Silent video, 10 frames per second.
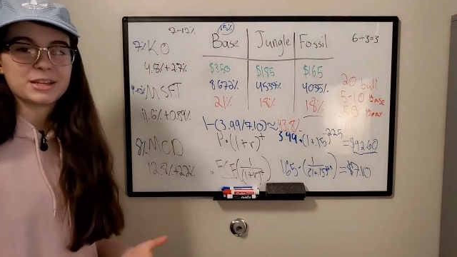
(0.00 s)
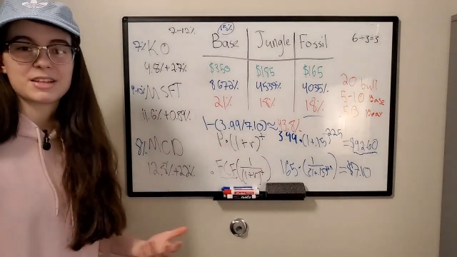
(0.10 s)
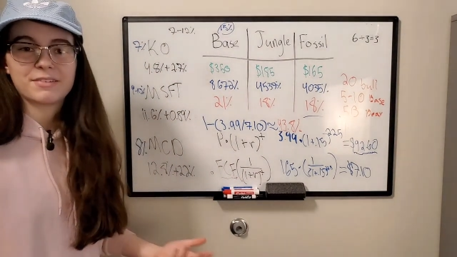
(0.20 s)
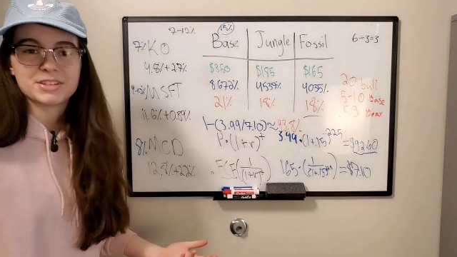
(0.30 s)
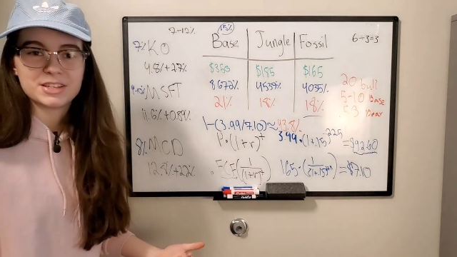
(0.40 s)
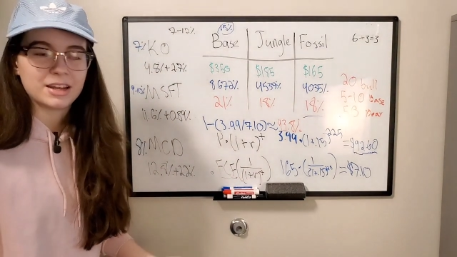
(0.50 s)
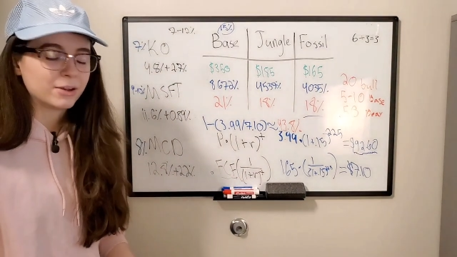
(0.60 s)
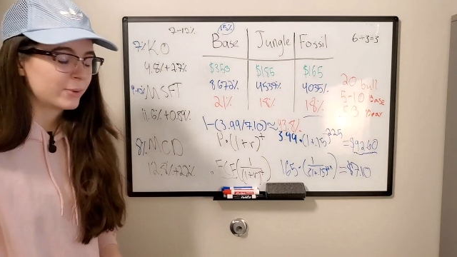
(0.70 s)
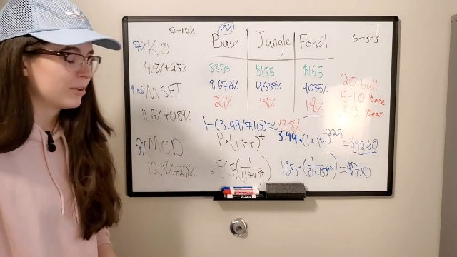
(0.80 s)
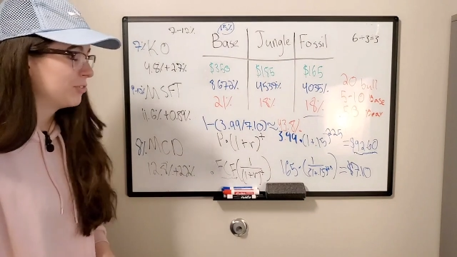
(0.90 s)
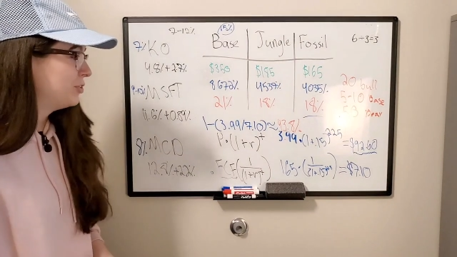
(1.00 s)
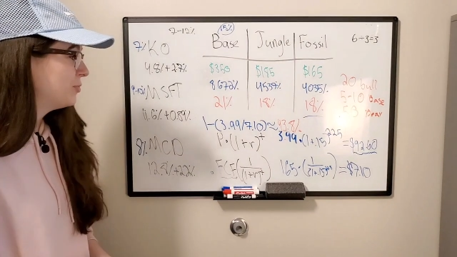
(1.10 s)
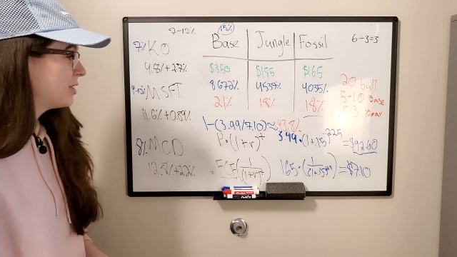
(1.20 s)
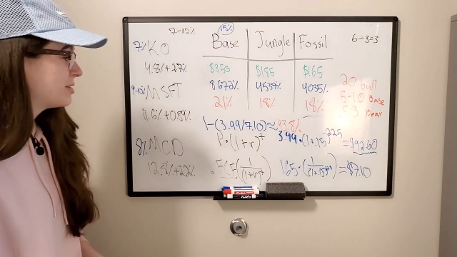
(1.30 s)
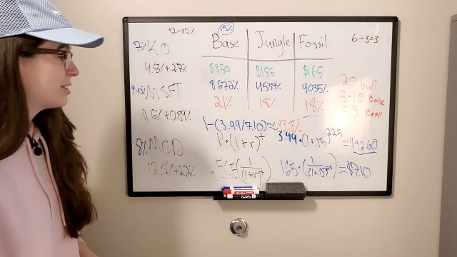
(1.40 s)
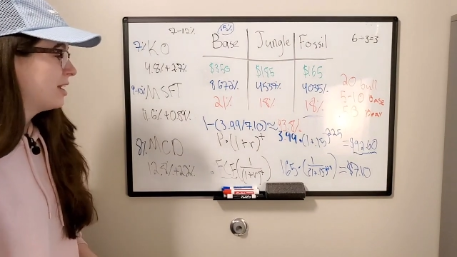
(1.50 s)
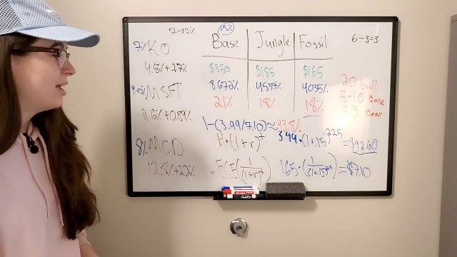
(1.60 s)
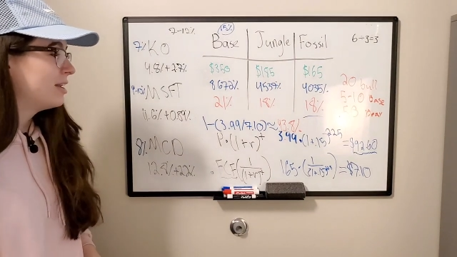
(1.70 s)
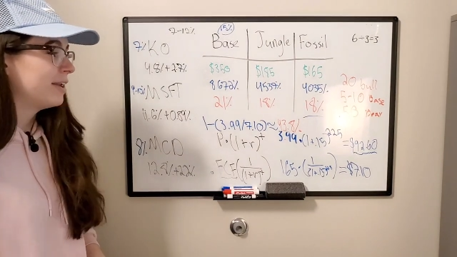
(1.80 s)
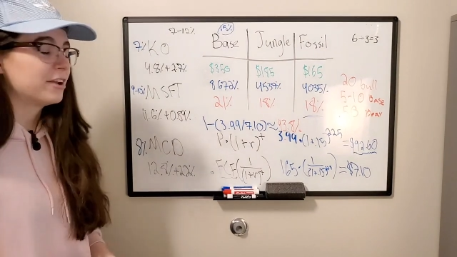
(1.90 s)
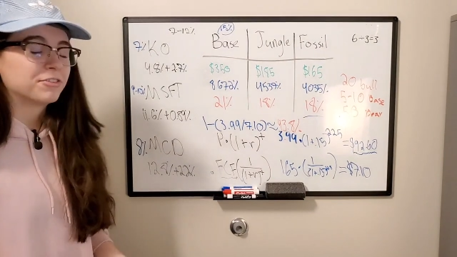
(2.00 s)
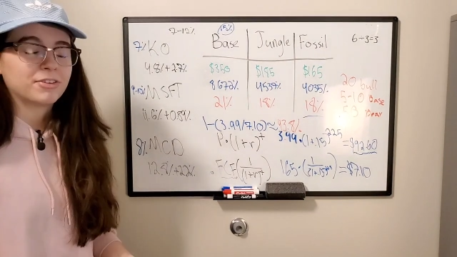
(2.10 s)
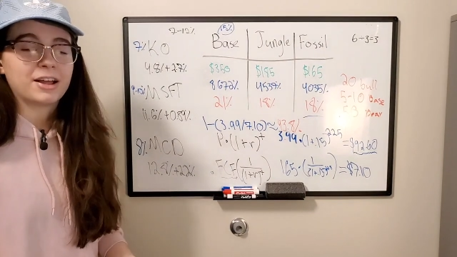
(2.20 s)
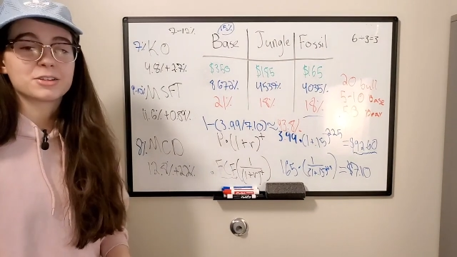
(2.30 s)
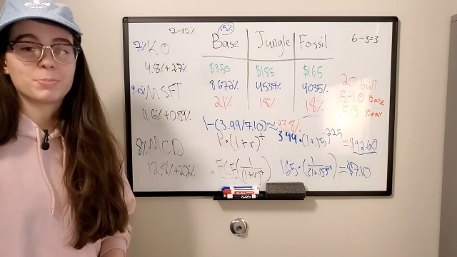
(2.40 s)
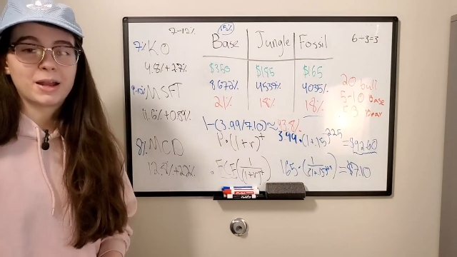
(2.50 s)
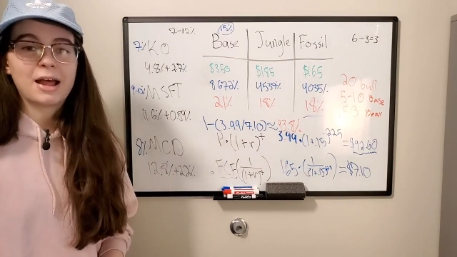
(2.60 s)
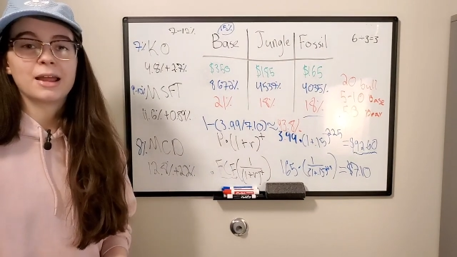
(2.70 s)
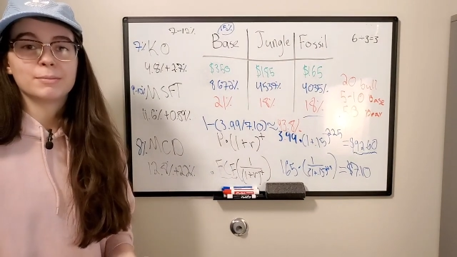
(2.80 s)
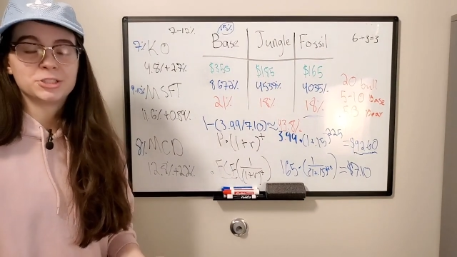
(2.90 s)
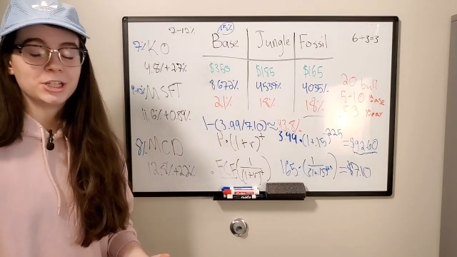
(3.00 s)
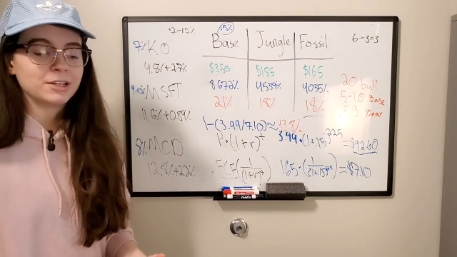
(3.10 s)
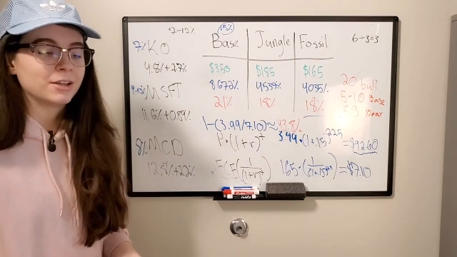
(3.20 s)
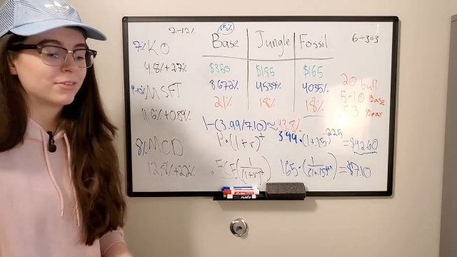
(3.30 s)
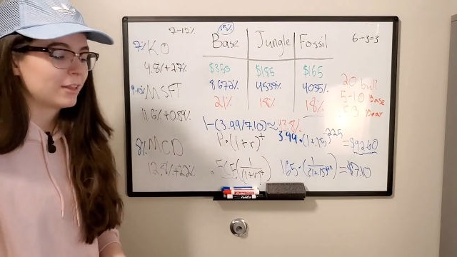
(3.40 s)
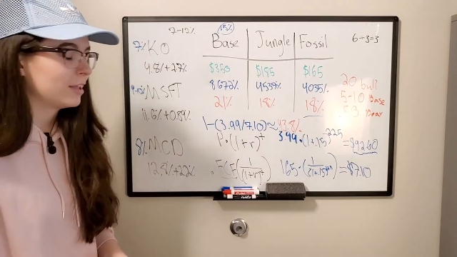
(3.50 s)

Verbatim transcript: because I haven't seen anyone else do this. Not to flex, but I am a genius,